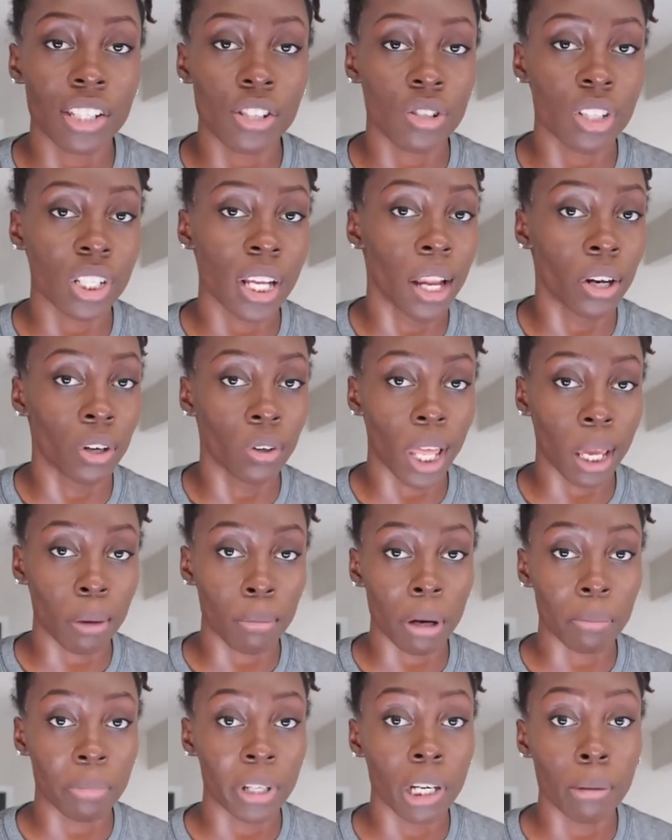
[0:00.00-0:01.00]
Usually I do like
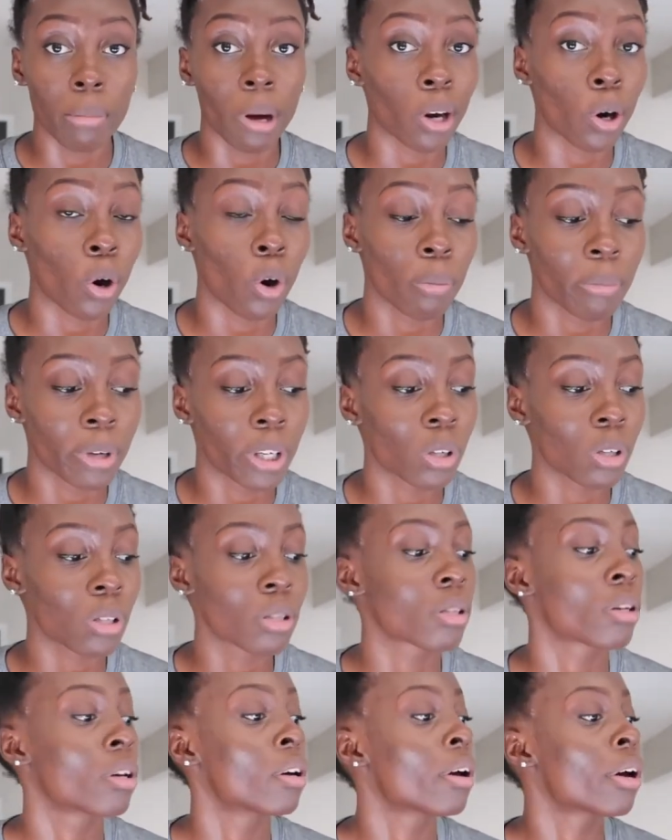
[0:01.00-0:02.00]
my peanut butter oatmeals,
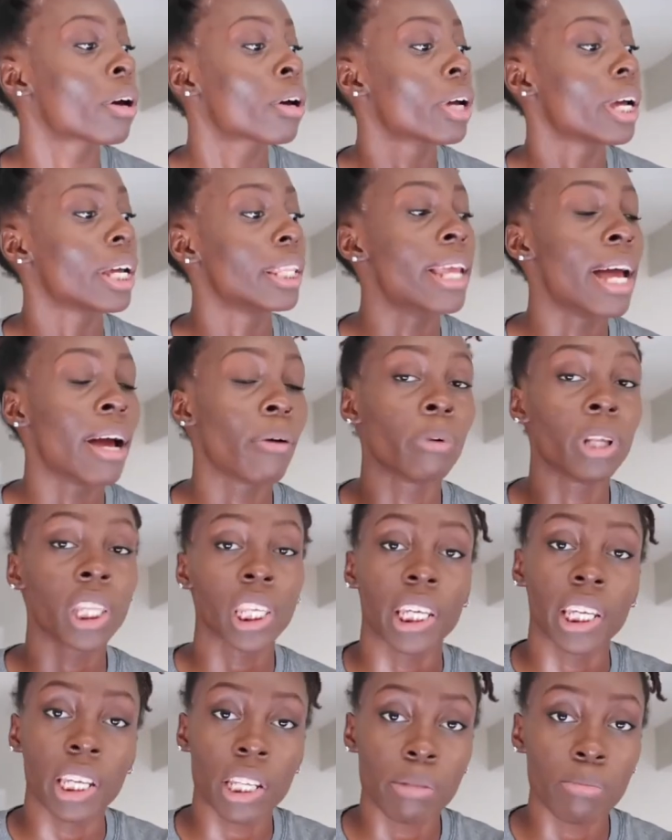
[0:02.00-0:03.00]
and that
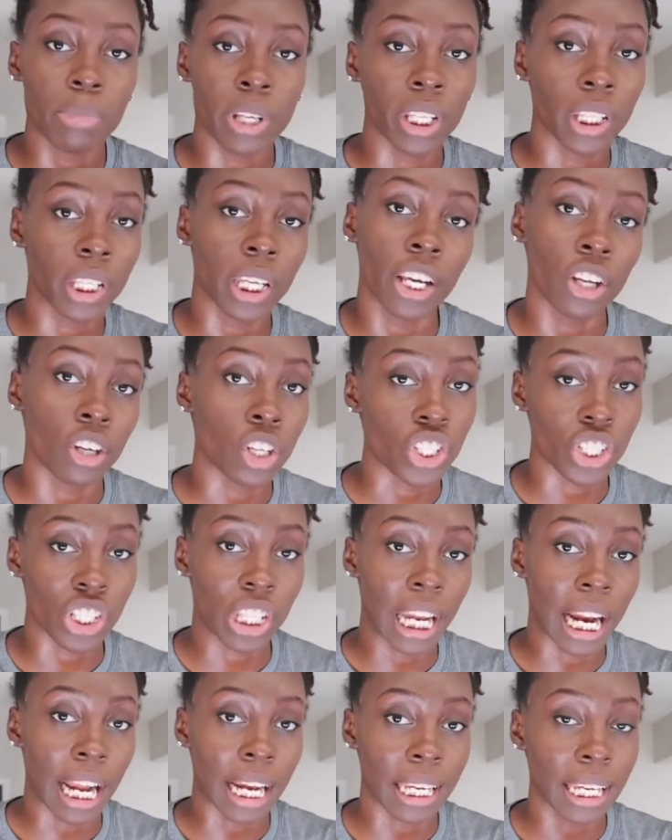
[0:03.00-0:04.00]
really gets me the energy
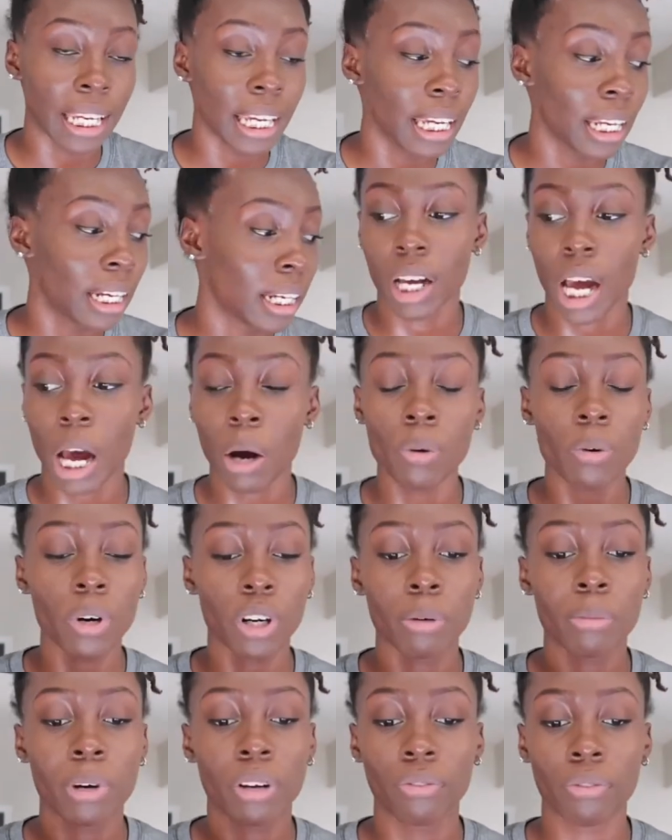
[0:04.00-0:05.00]
that I need. I work
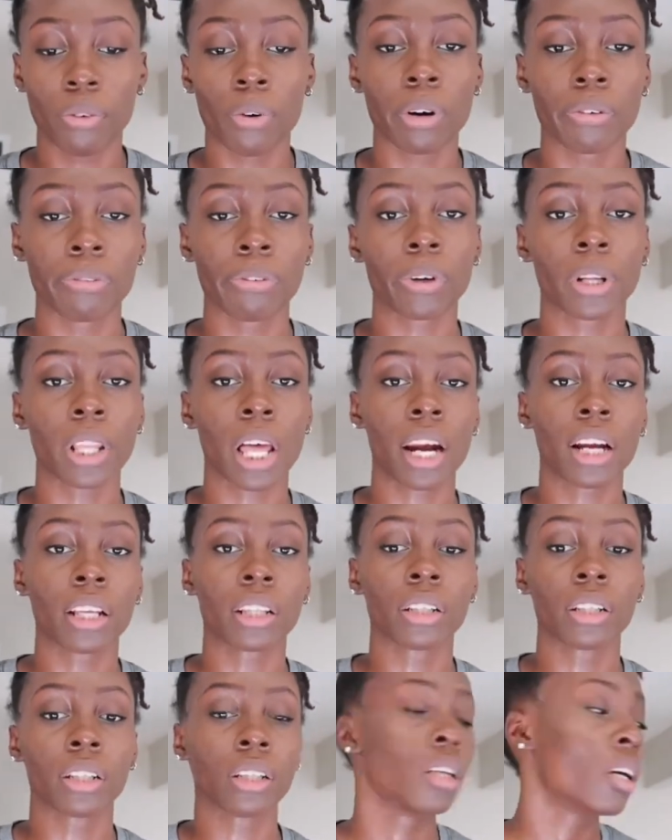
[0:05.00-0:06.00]
on my form for a lot of
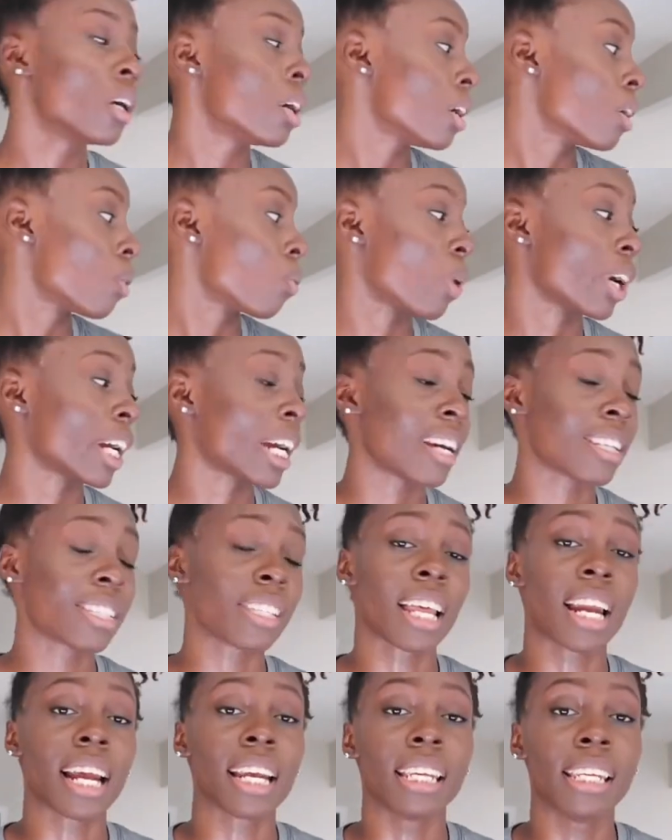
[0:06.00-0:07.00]
the workouts
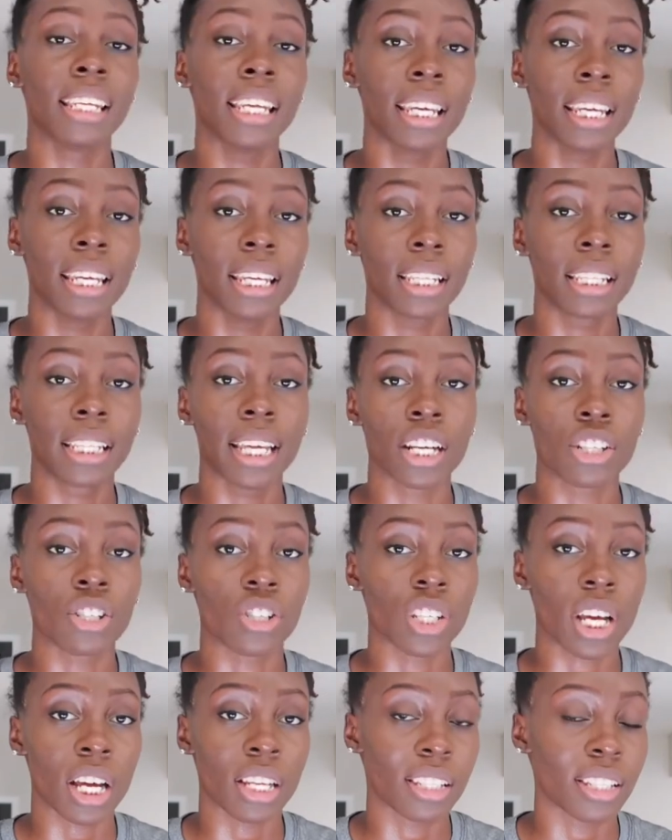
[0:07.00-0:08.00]
that I did, the
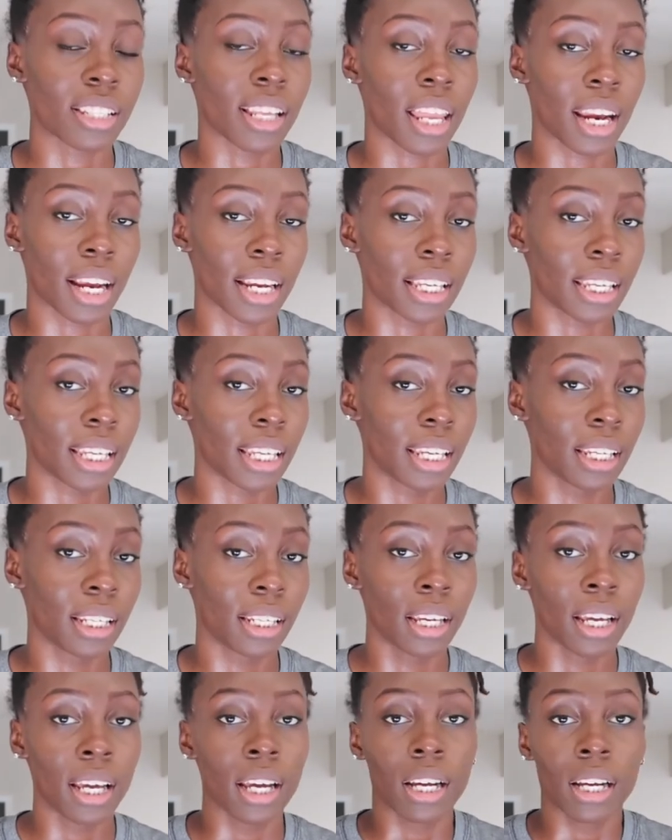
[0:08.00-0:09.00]
exercises that I did,
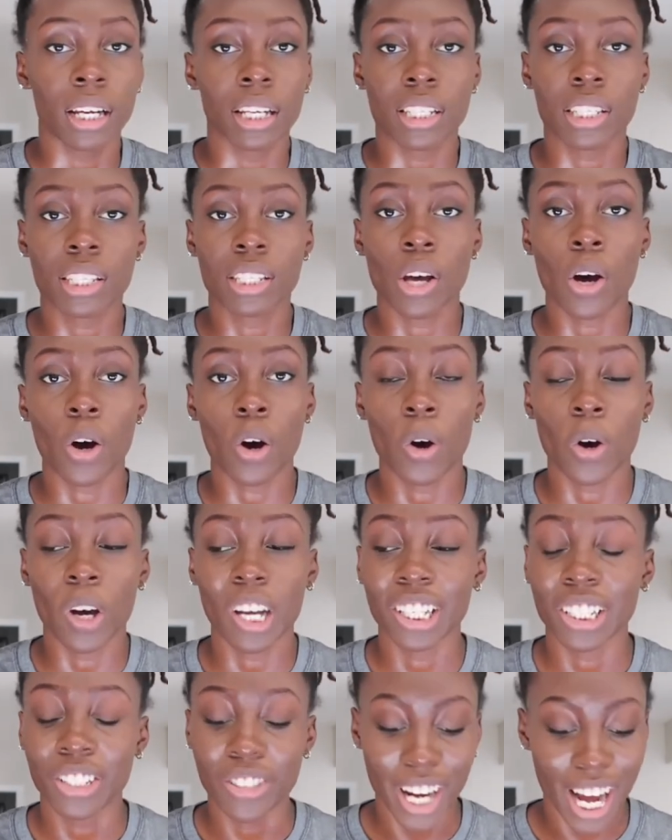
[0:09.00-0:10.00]
so
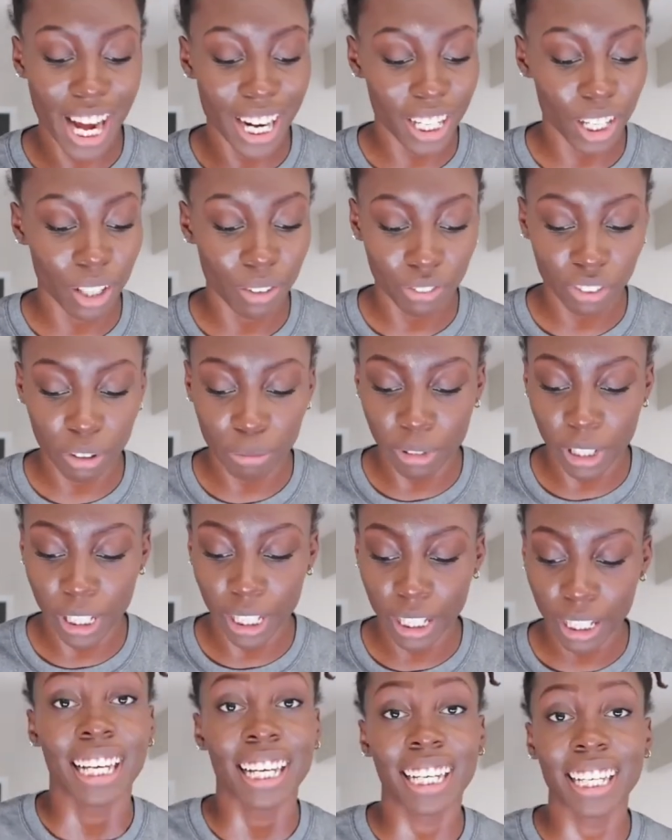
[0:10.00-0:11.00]
do not come for me.
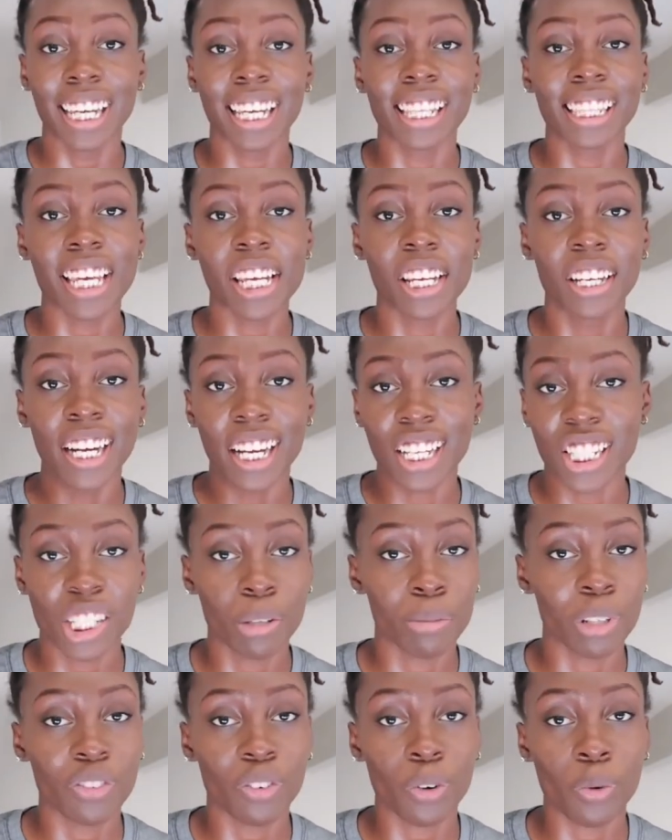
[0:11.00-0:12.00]
Again, thank you guys so
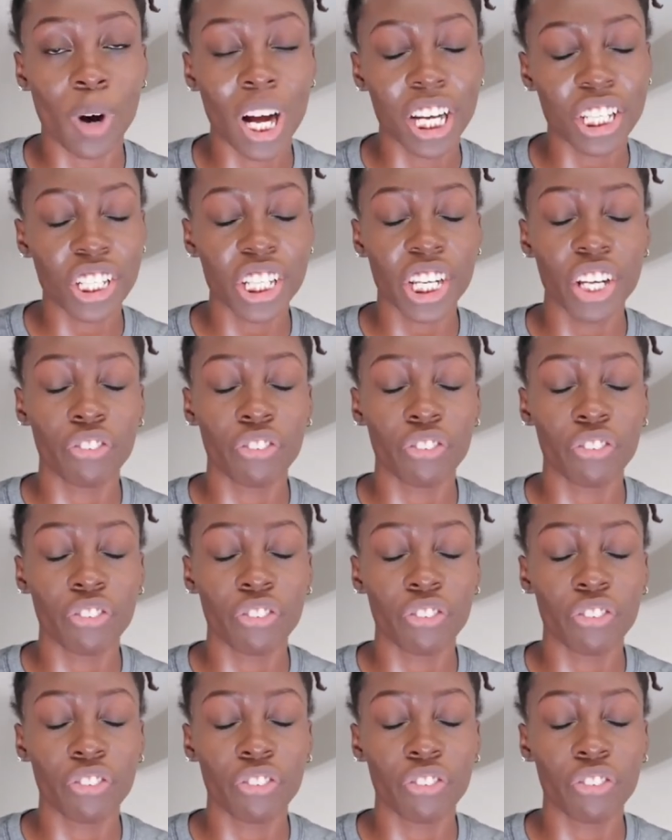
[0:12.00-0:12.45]
much for watching.